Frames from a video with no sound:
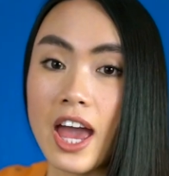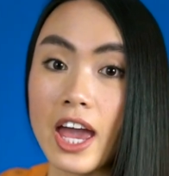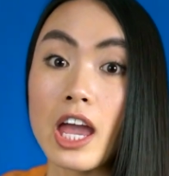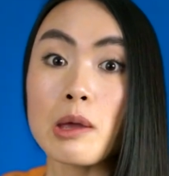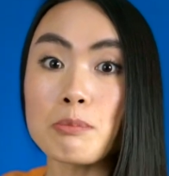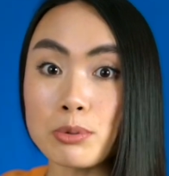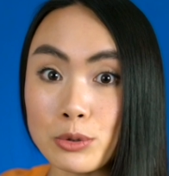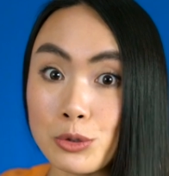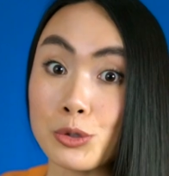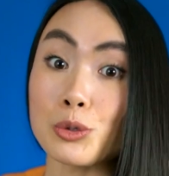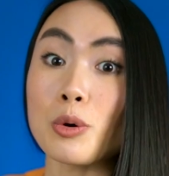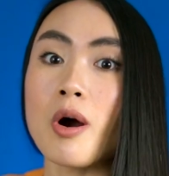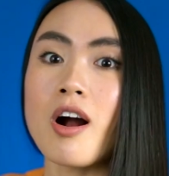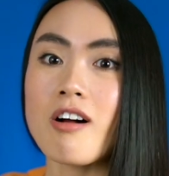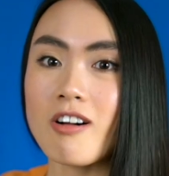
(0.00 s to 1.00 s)
a
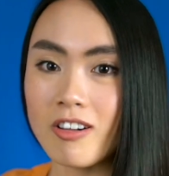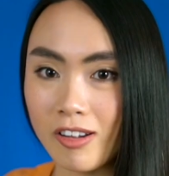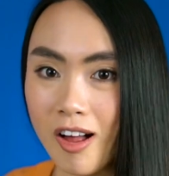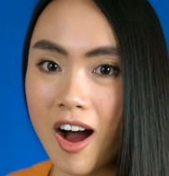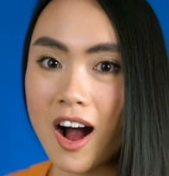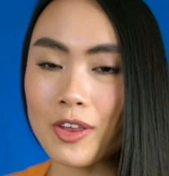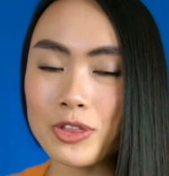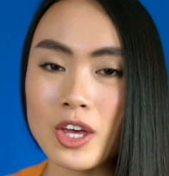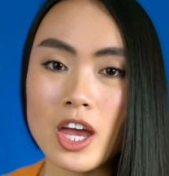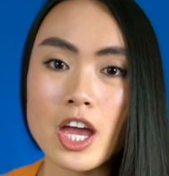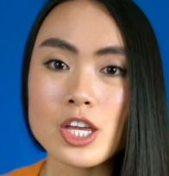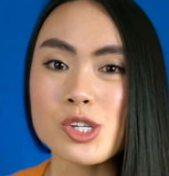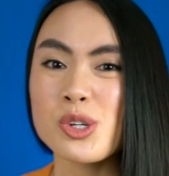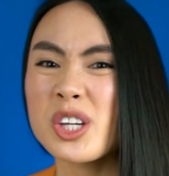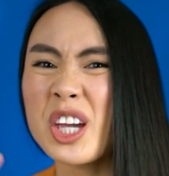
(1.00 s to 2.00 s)
blue cloth.
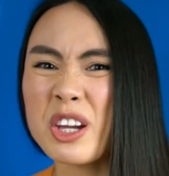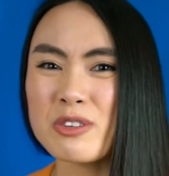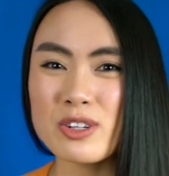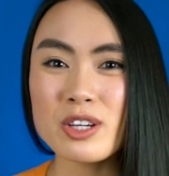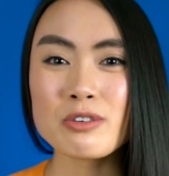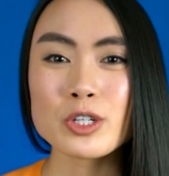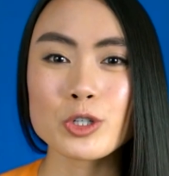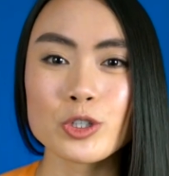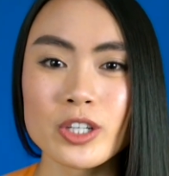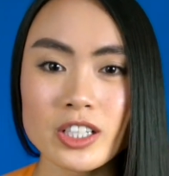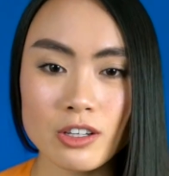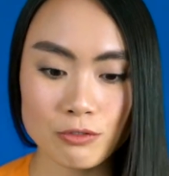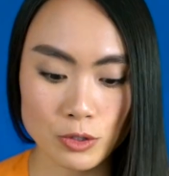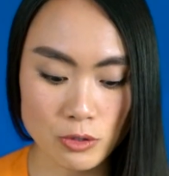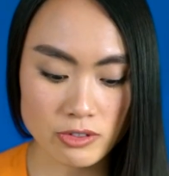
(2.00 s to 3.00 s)
You get even
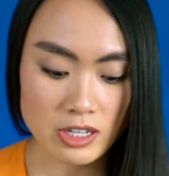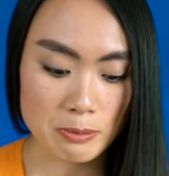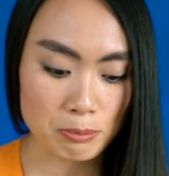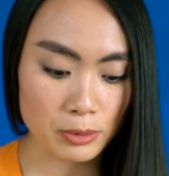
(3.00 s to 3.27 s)
creative using